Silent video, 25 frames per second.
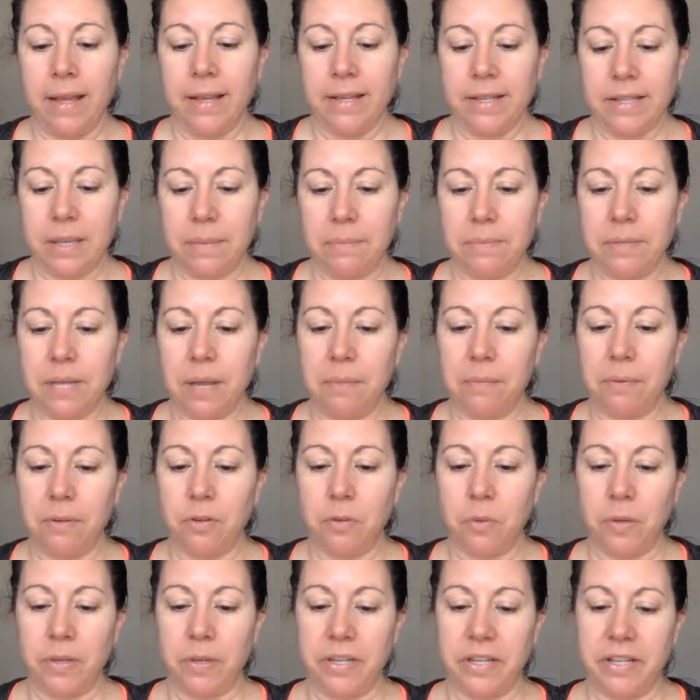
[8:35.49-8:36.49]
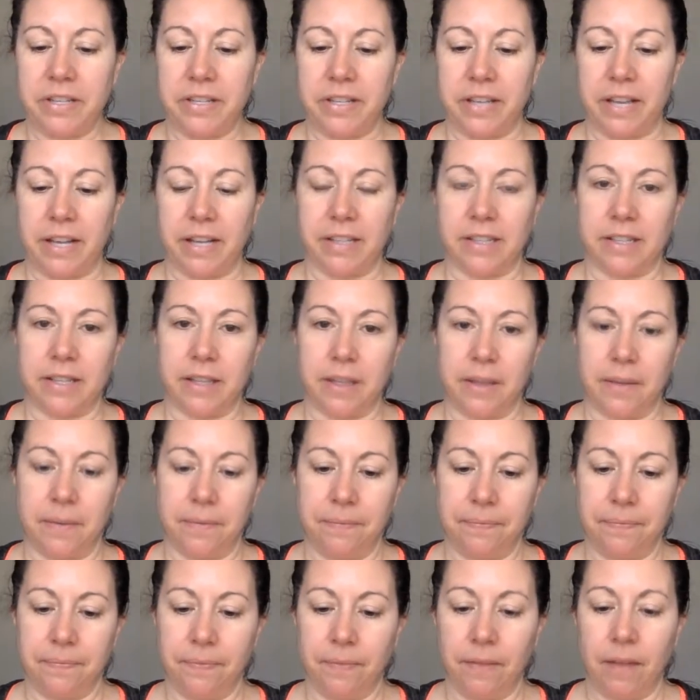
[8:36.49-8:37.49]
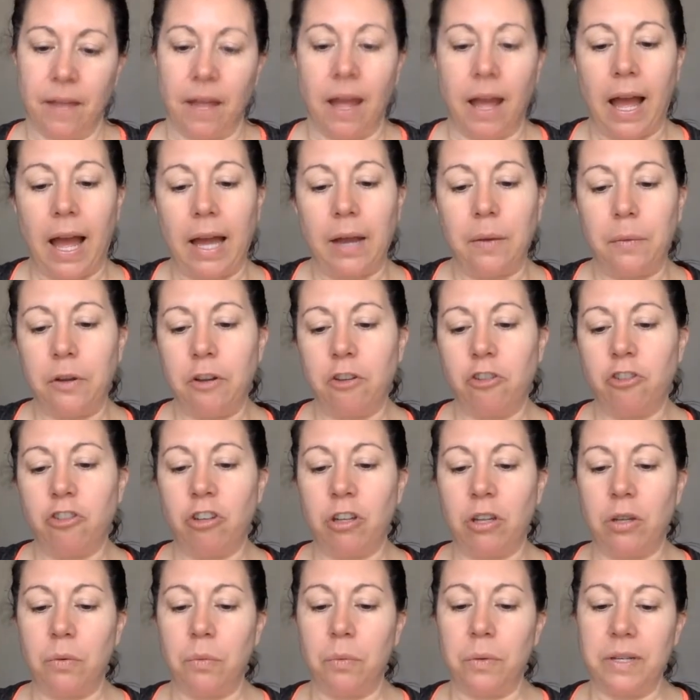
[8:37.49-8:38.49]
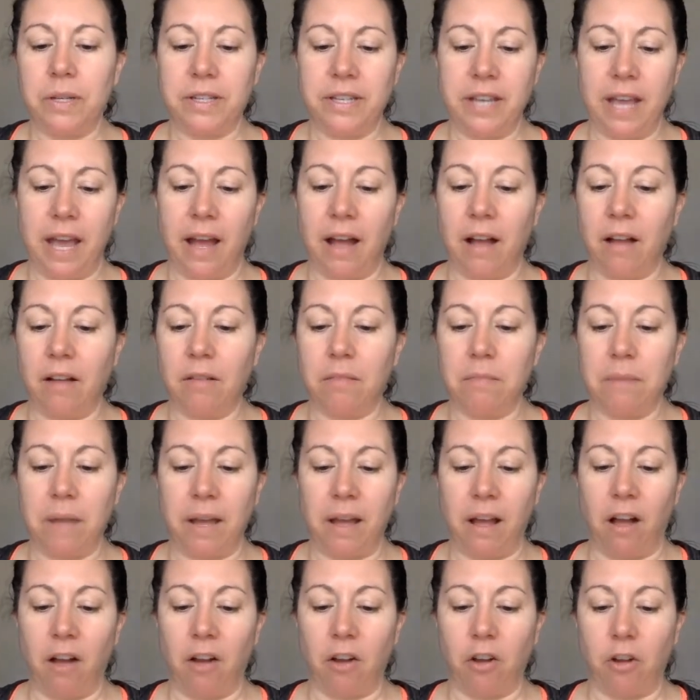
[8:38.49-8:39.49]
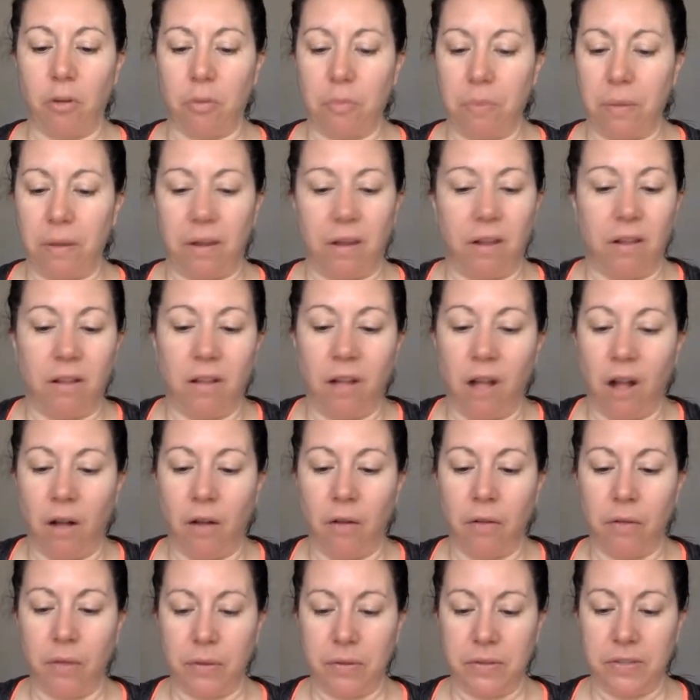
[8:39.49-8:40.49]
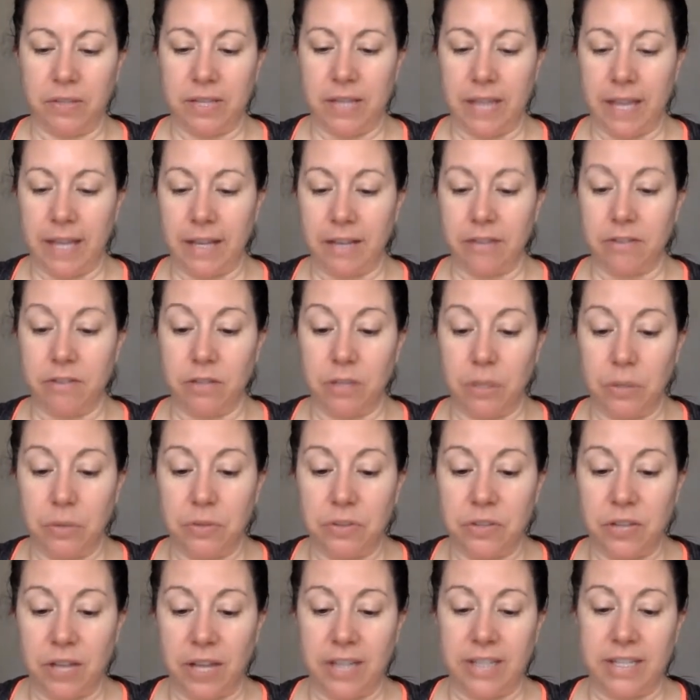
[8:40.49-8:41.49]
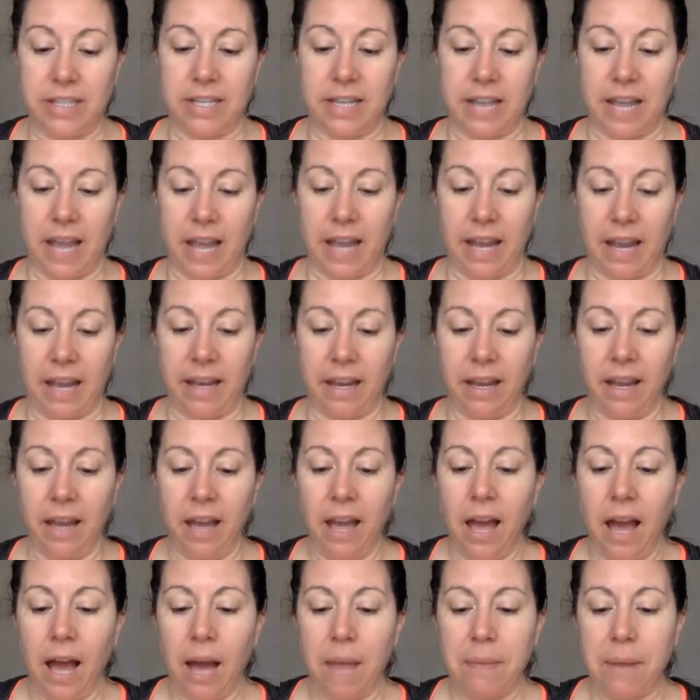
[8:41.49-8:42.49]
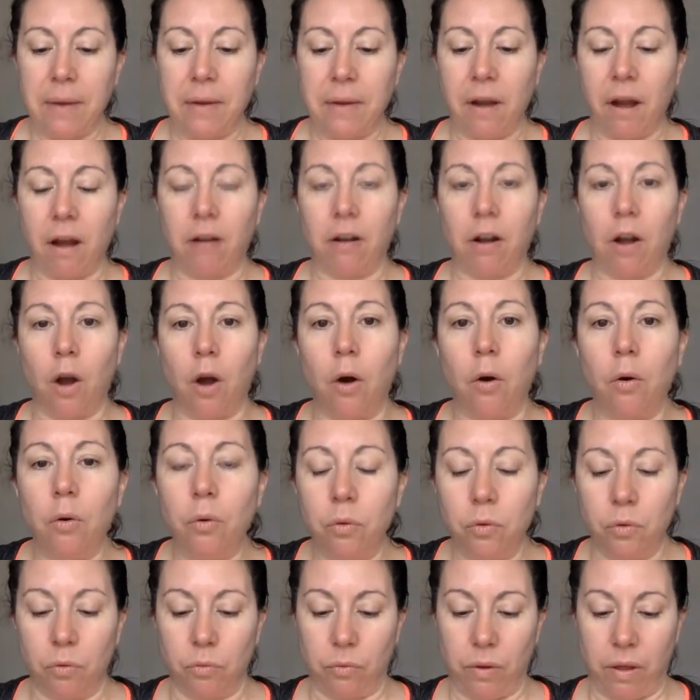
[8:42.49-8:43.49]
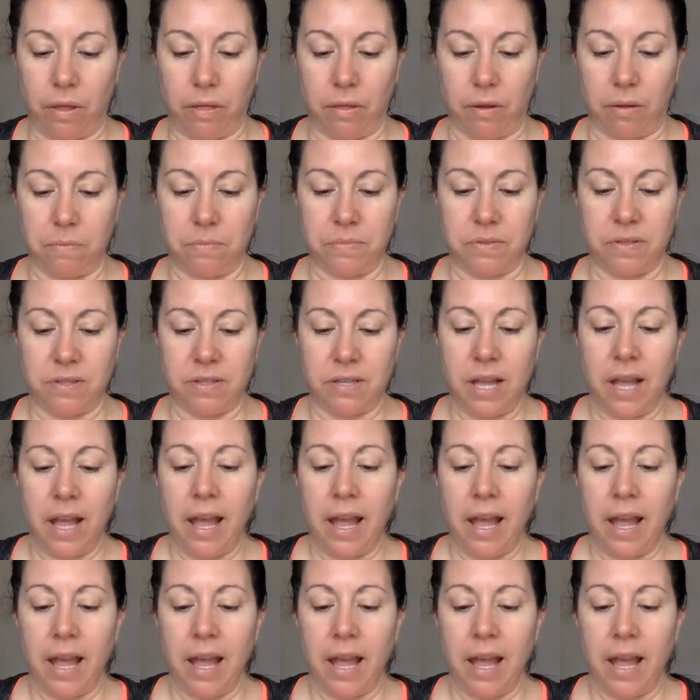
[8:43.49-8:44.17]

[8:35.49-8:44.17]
September 26th. I wish you would tell my Uncle Bill all those things you said today about our own rhythms